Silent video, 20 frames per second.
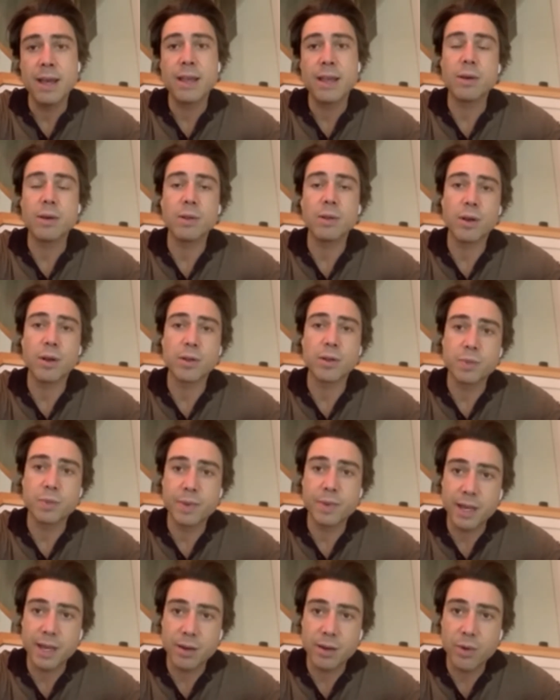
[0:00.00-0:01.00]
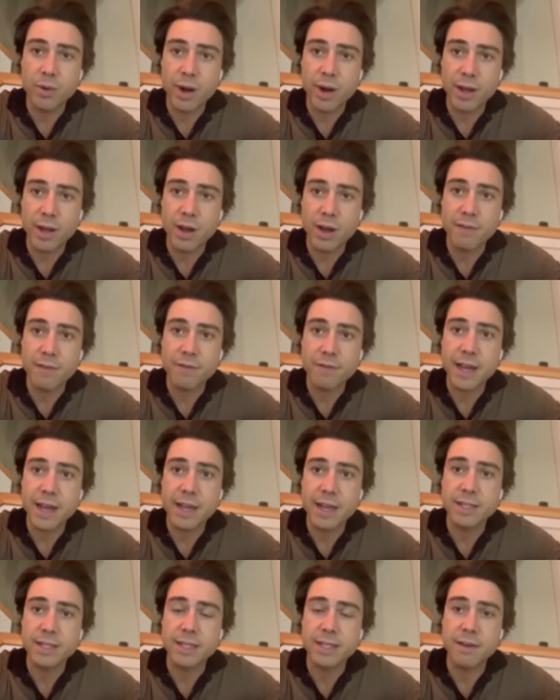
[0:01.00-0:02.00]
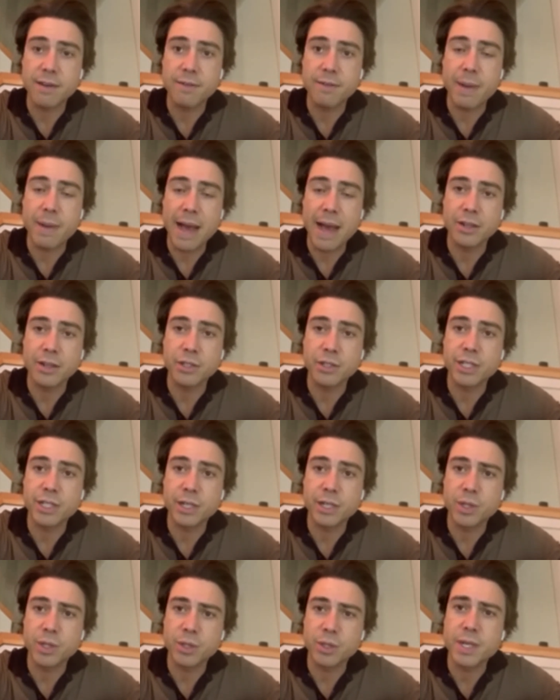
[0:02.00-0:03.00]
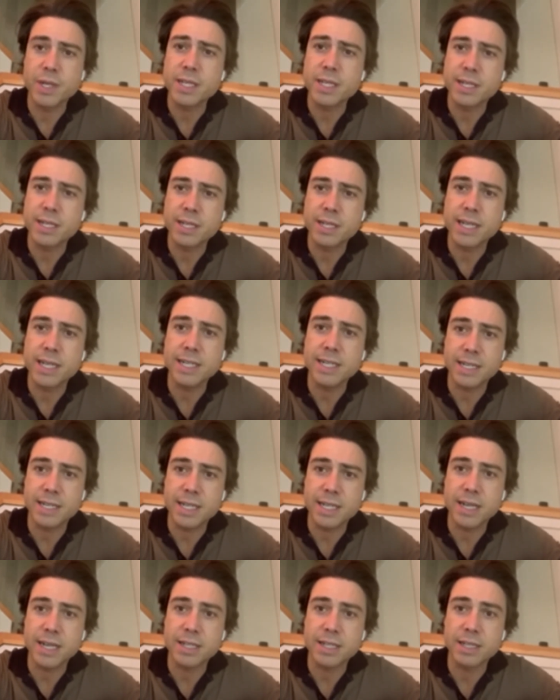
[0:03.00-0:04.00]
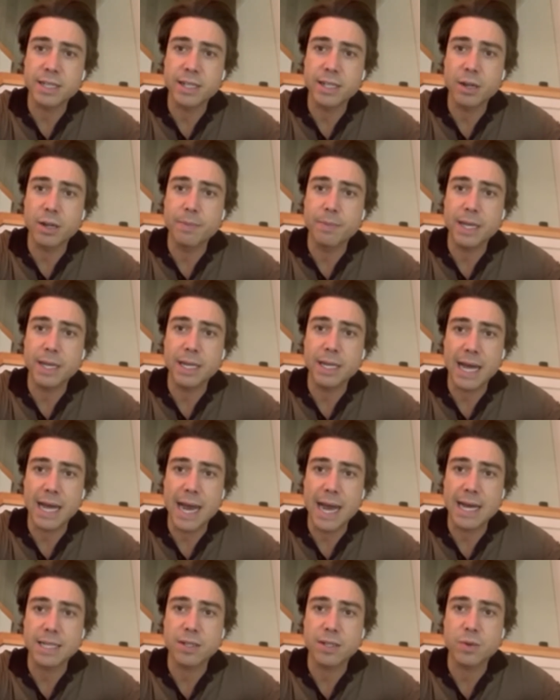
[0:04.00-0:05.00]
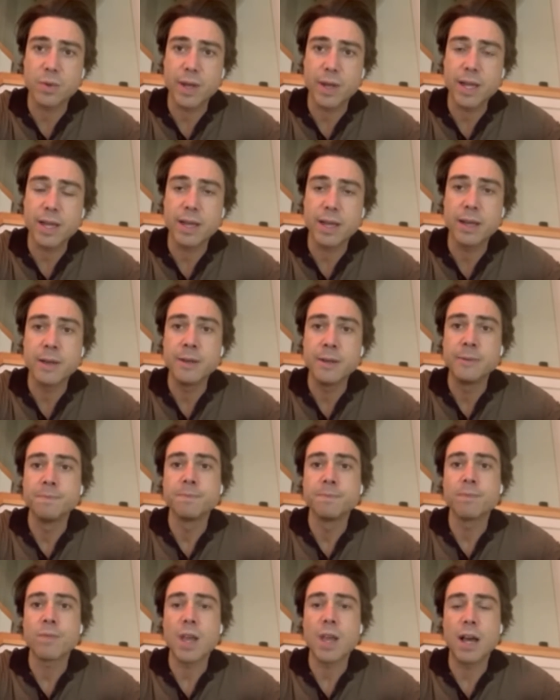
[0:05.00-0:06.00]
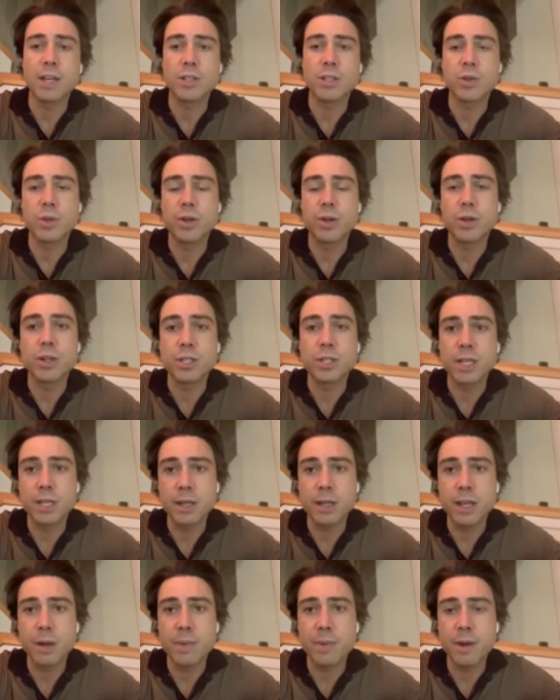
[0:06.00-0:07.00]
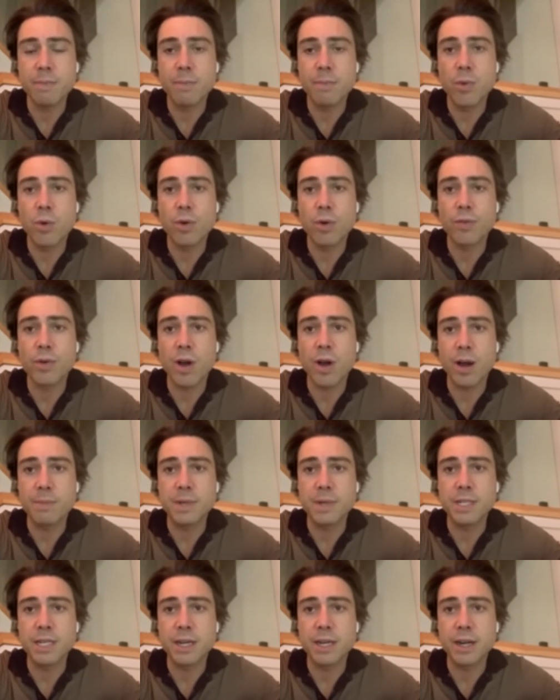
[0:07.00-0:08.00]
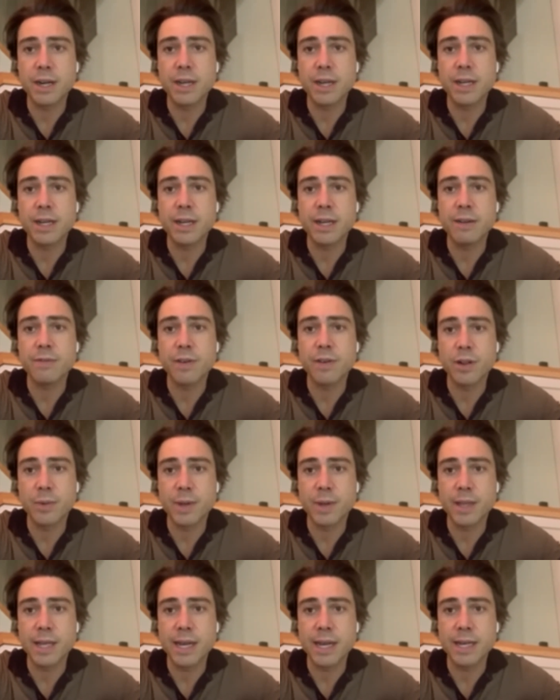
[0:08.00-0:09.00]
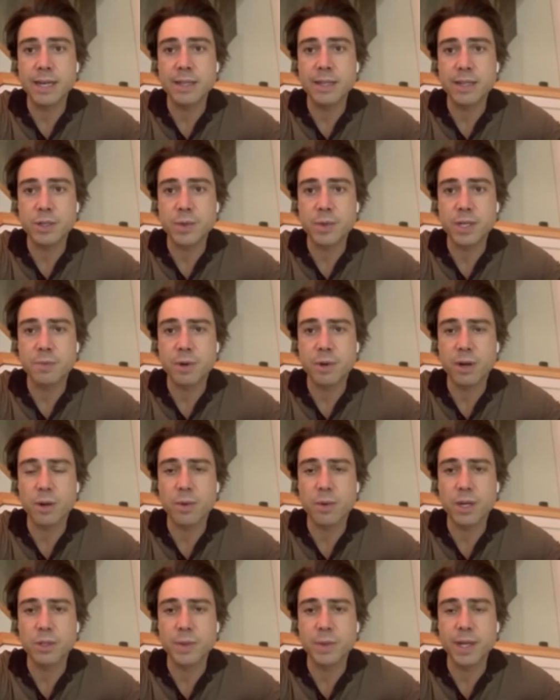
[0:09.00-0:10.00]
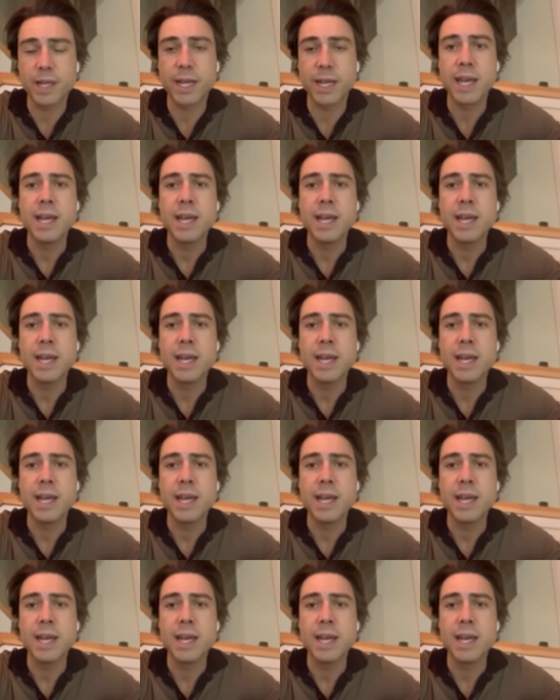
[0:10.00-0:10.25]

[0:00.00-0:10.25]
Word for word: They will also begin running off that uh, balance sheet, which we just did discuss a little bit last week. Uh, so there's a little bit more commentary uh, following that in this week's Market Watch Weekly.